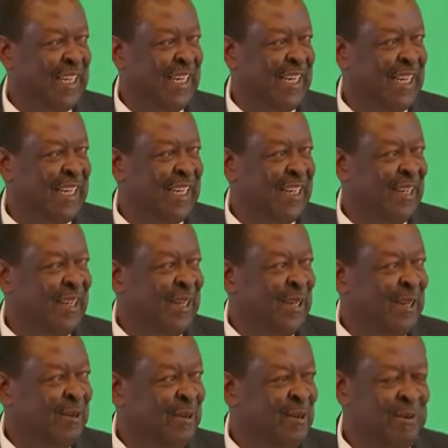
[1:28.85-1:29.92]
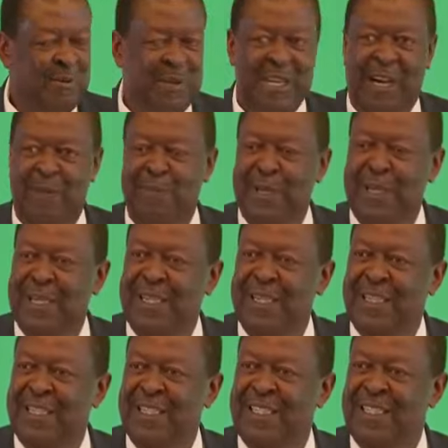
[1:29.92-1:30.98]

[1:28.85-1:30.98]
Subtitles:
chair, we will be happy